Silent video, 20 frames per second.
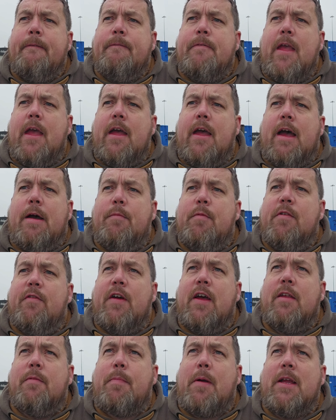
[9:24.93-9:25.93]
yeah, and we've
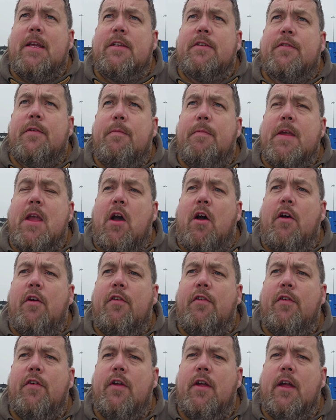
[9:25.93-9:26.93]
had bites from the
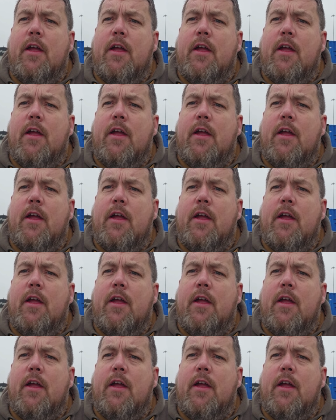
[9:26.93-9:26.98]
off.